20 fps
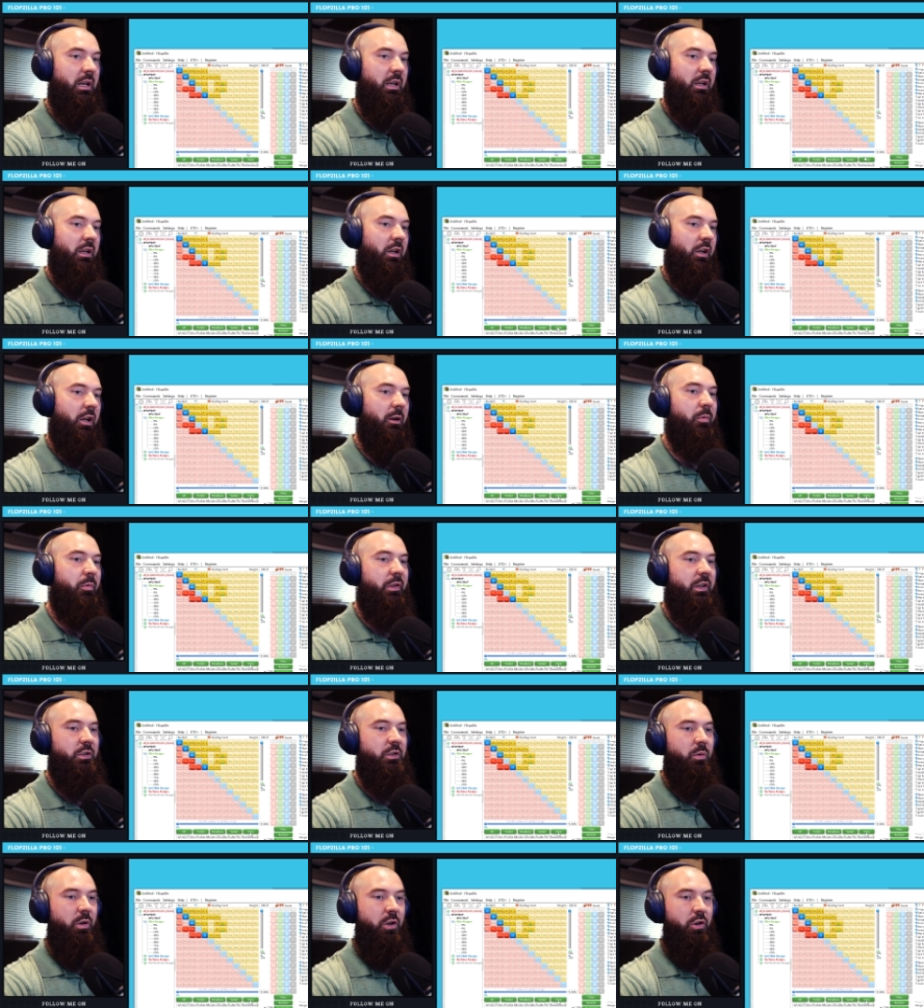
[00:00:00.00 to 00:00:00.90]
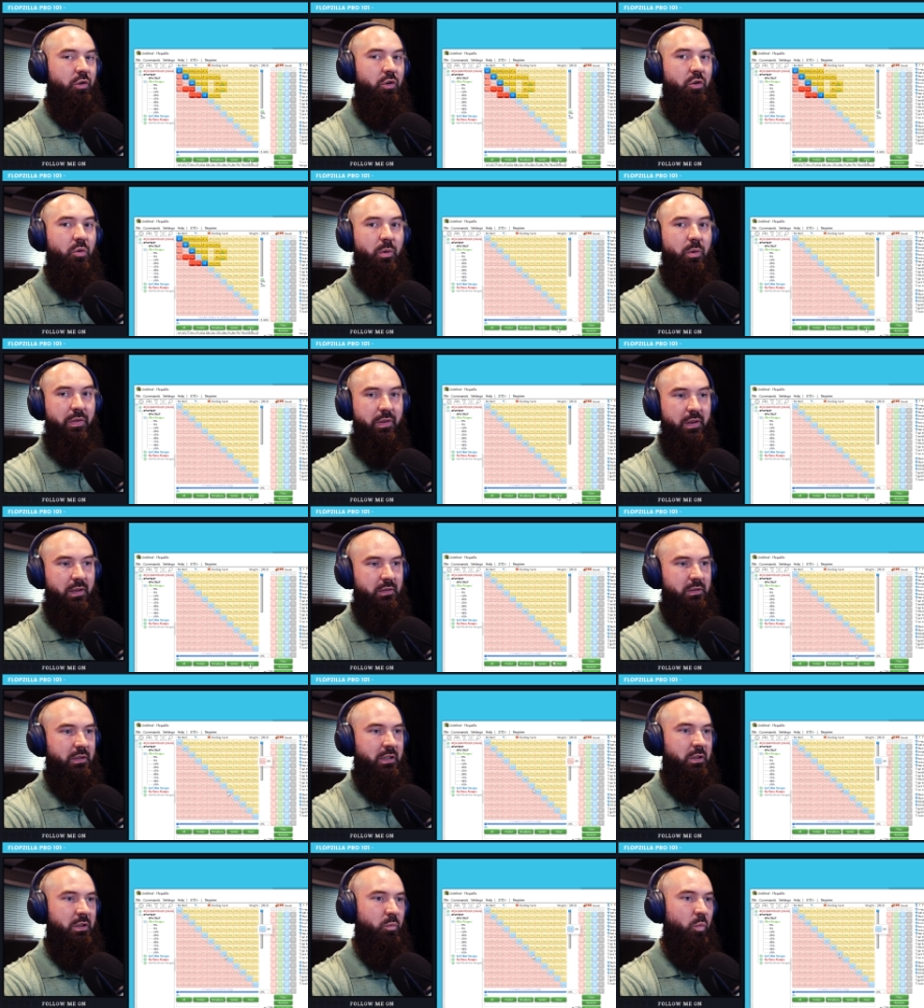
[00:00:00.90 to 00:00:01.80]
A couple things you can do with
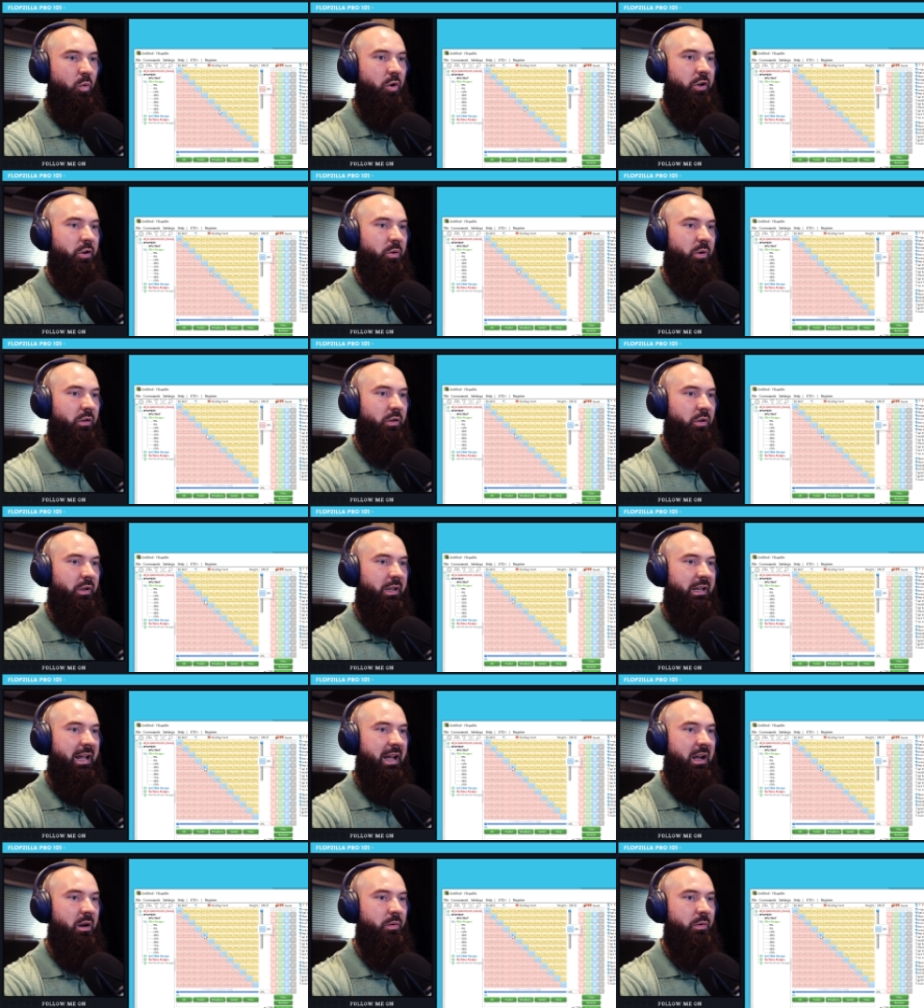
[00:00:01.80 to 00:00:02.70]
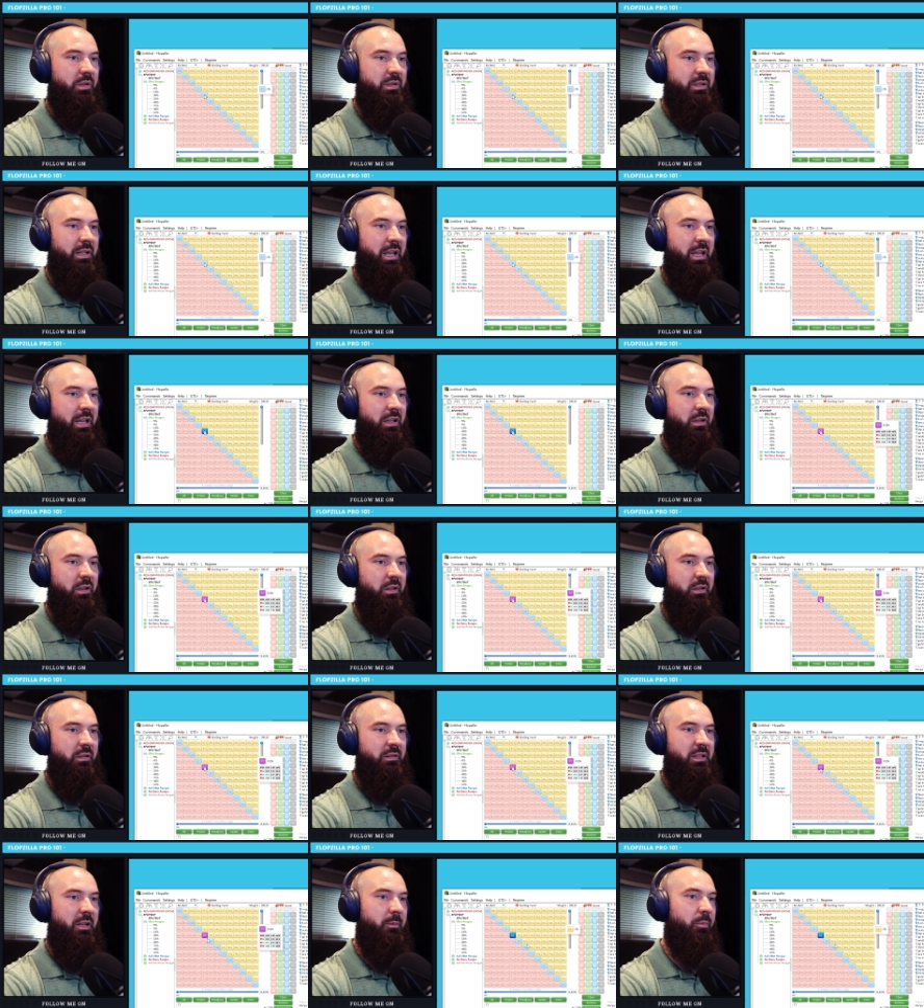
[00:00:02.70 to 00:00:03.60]
this is, one, you can look at how does a
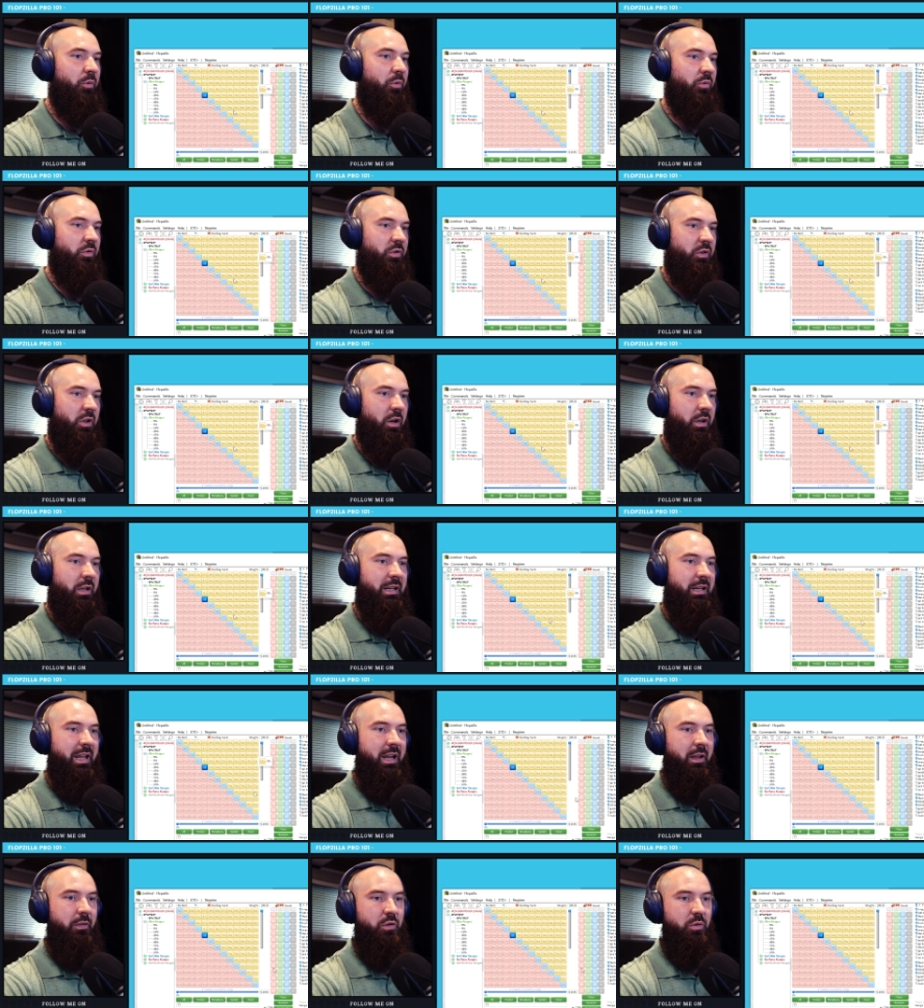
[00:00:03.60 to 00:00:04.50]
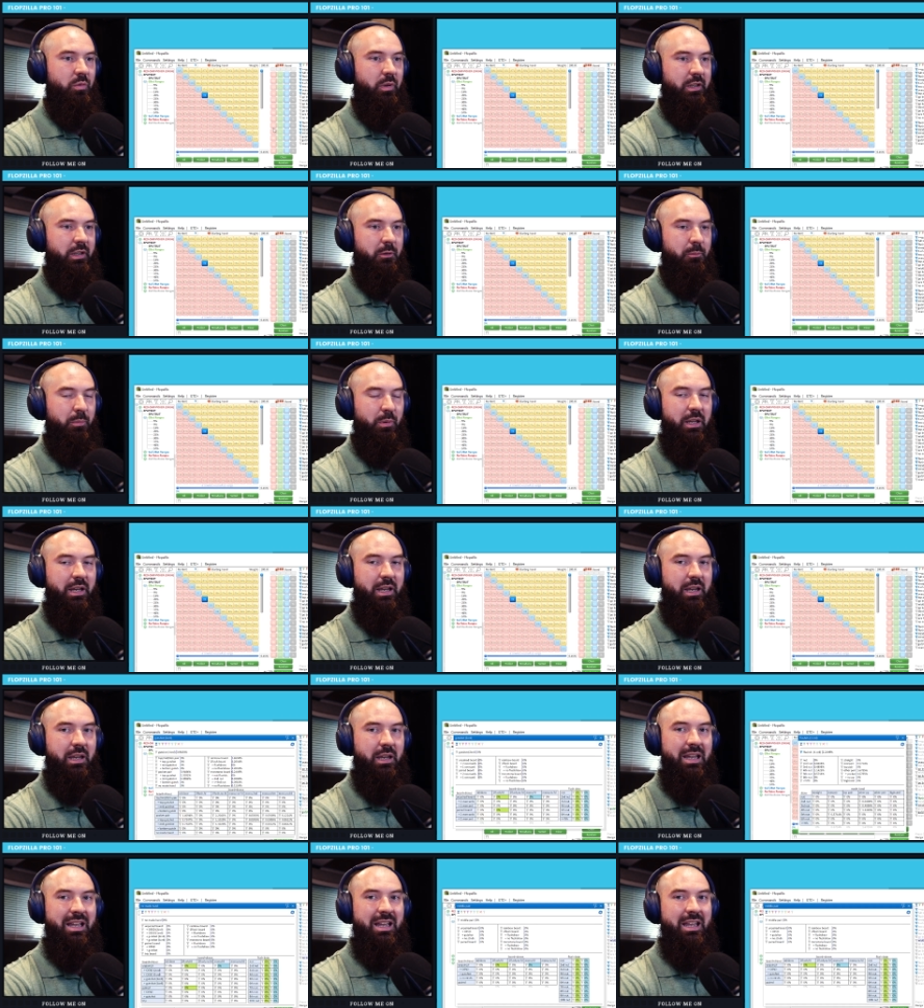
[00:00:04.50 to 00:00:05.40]
typical starting hand that you like to
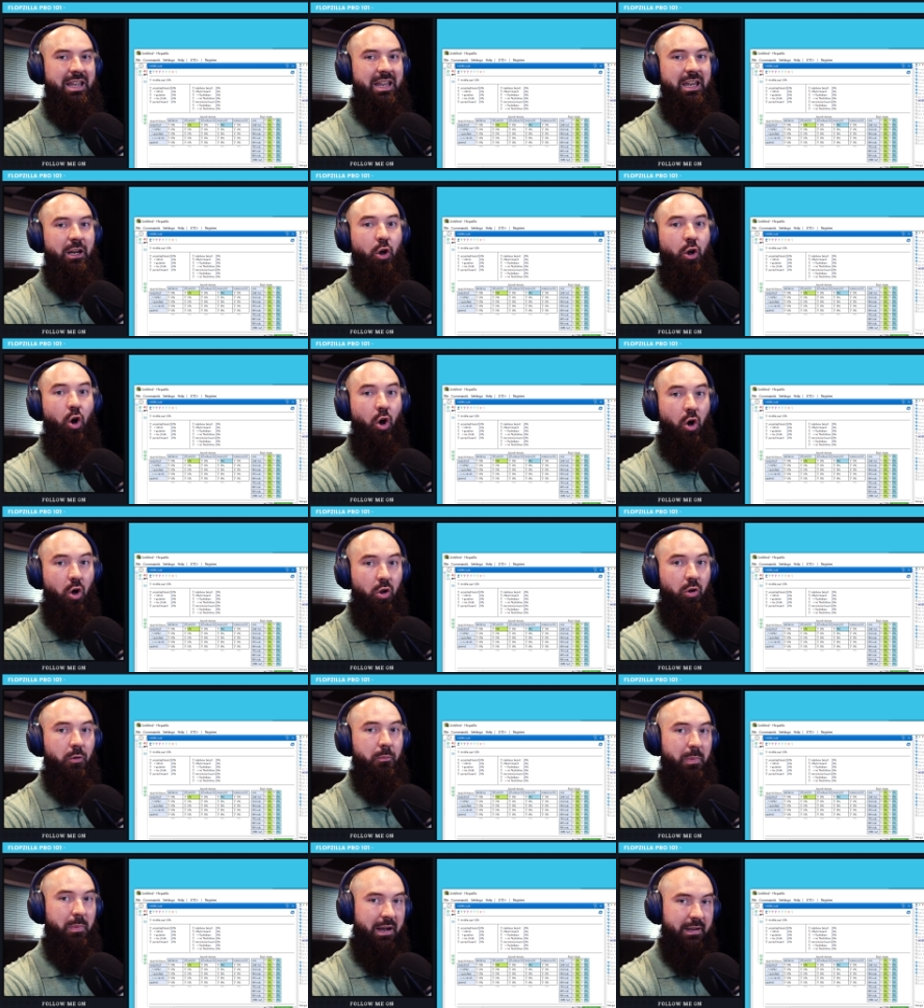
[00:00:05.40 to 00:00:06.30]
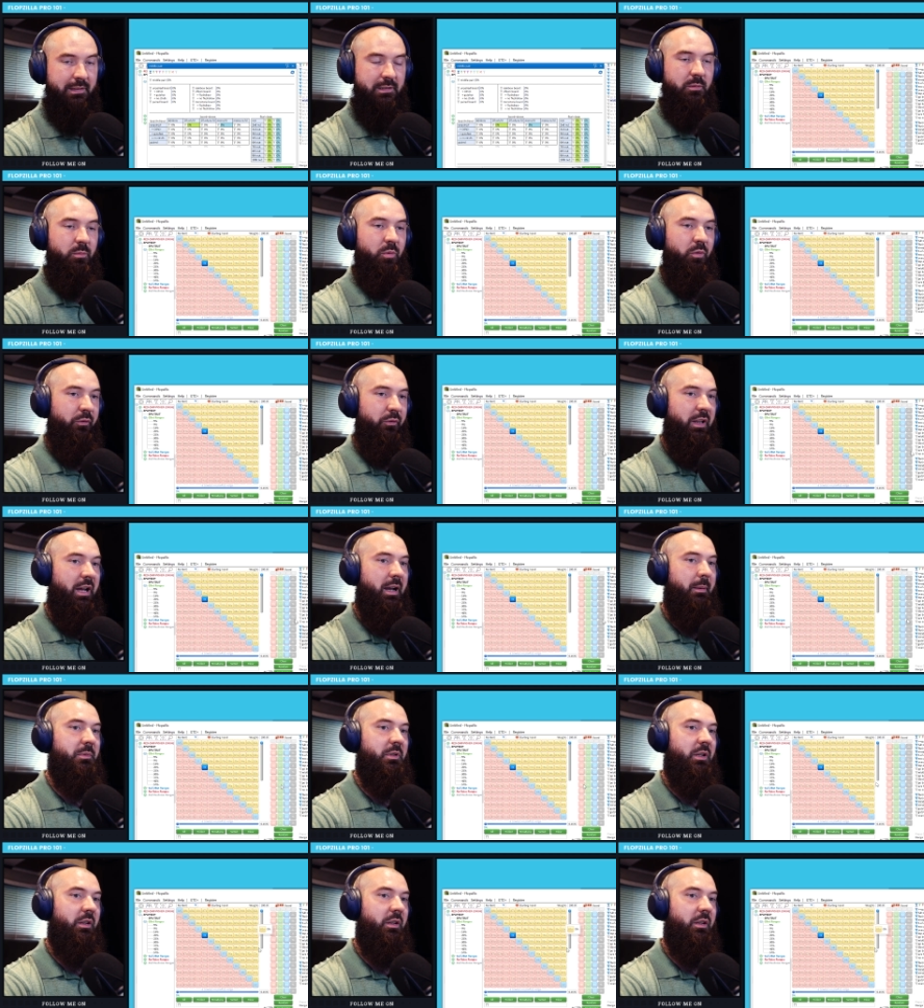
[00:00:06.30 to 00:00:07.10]
play hit all possible flops.